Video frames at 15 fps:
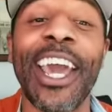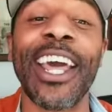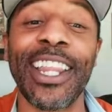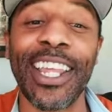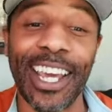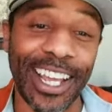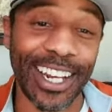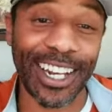And
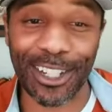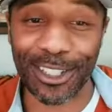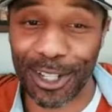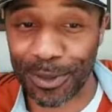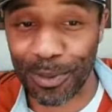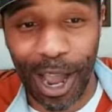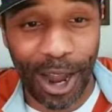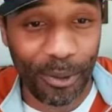then that's,
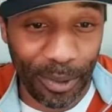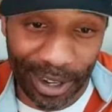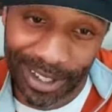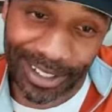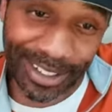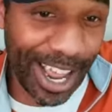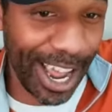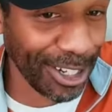that's, why I went
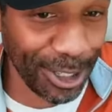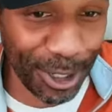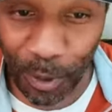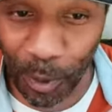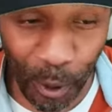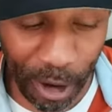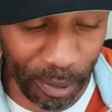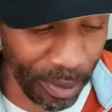national
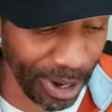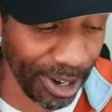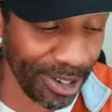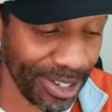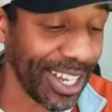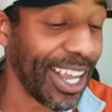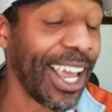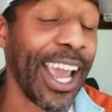award
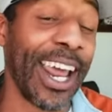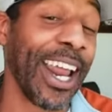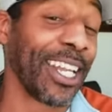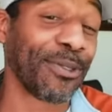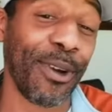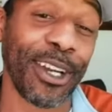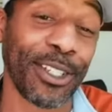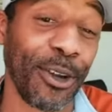winners.
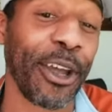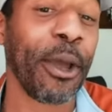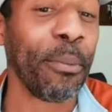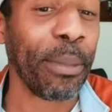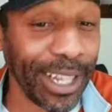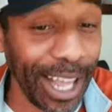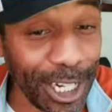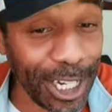That's, that's
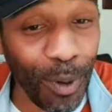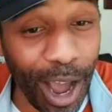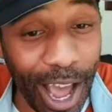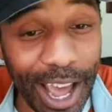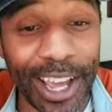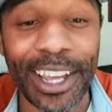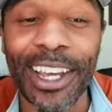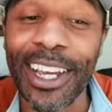that's
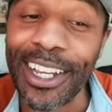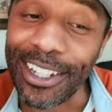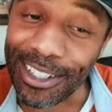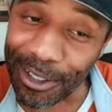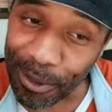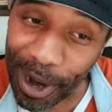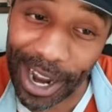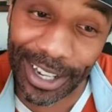why
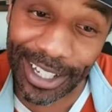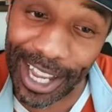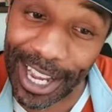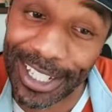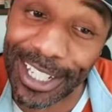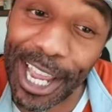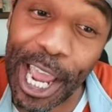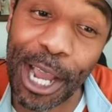you're right.
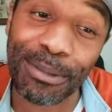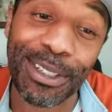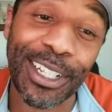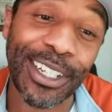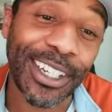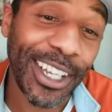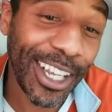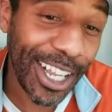Casey
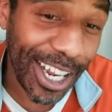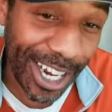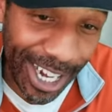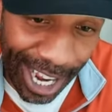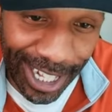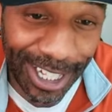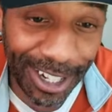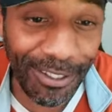Hampton,
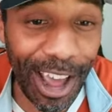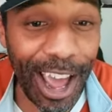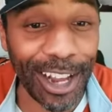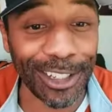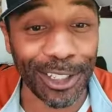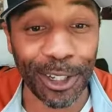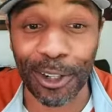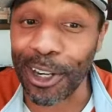Nathan
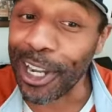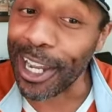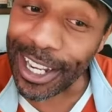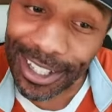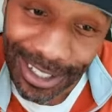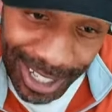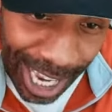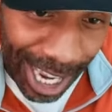Vasher,
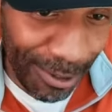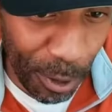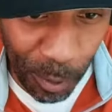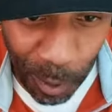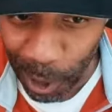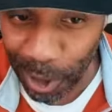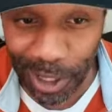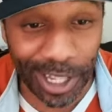Xavier
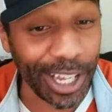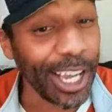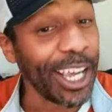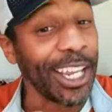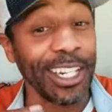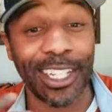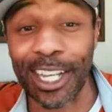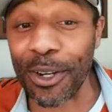Worthy
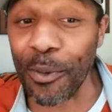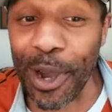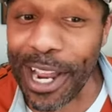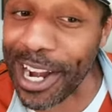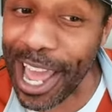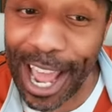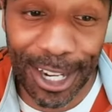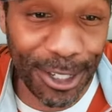didn't win
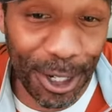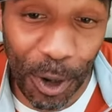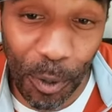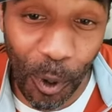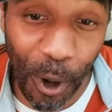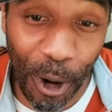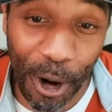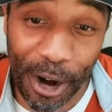national
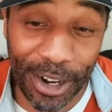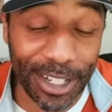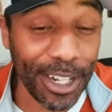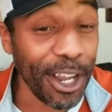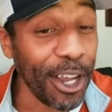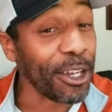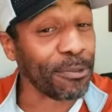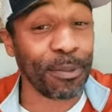awards,
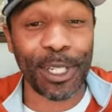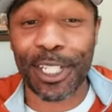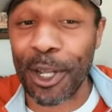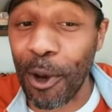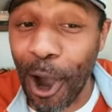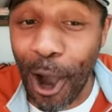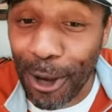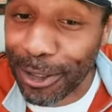but still
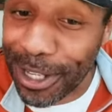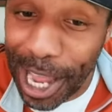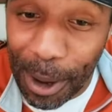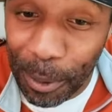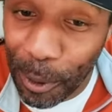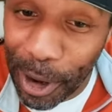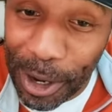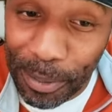all-time
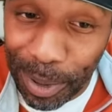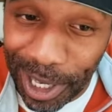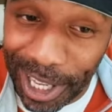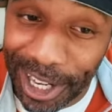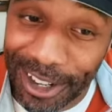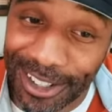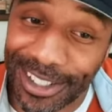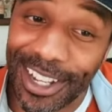great
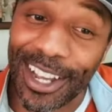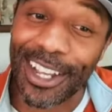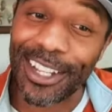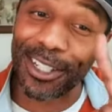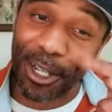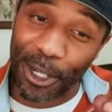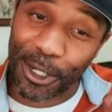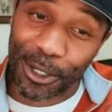players.
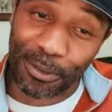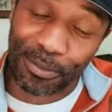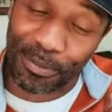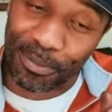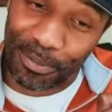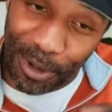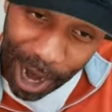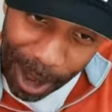So
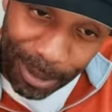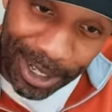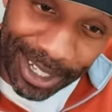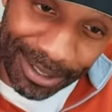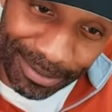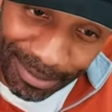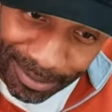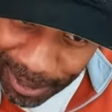
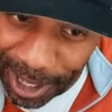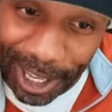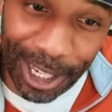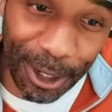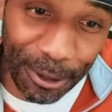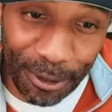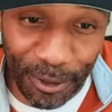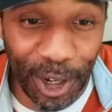probably a
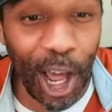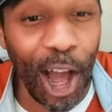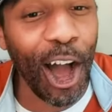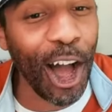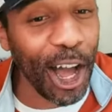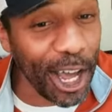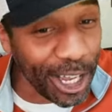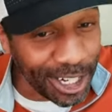little
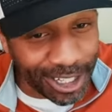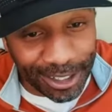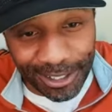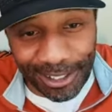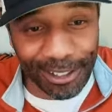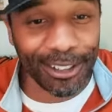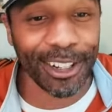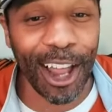flawed
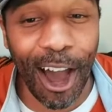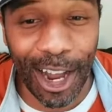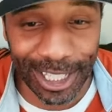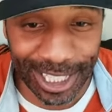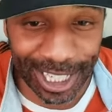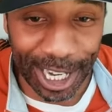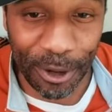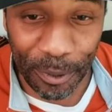logic and